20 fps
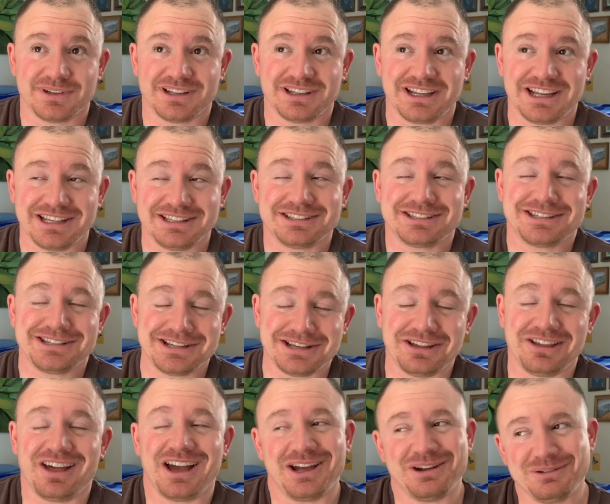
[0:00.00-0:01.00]
And
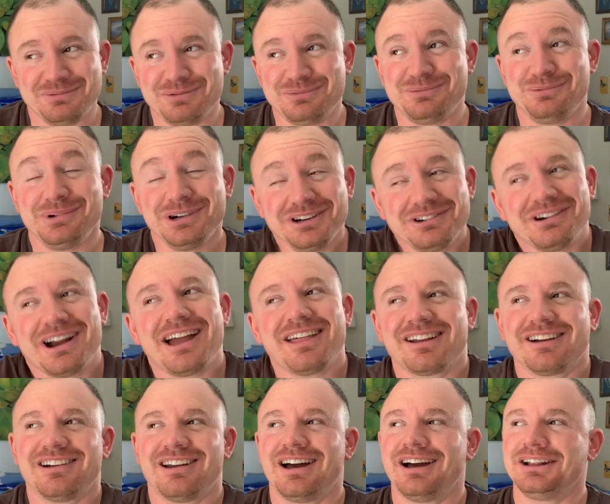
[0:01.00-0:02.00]
still, I would
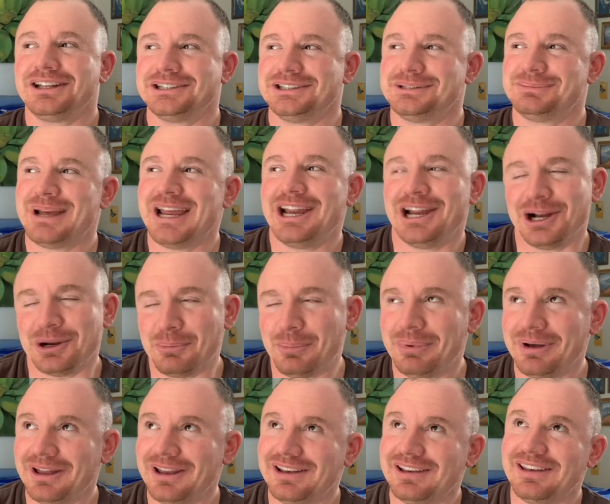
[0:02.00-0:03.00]
rather not lose my hair,
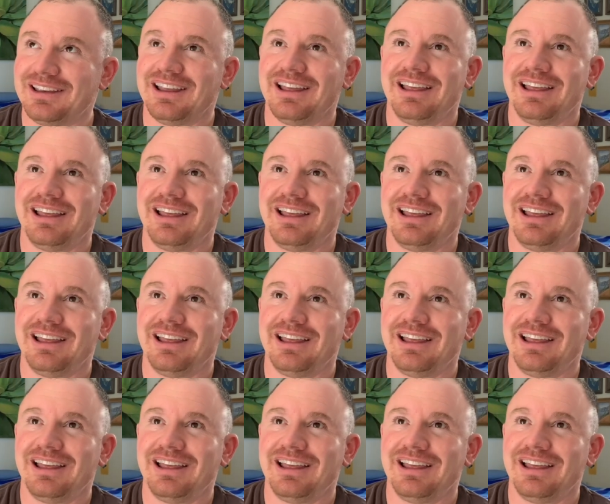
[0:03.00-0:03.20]
but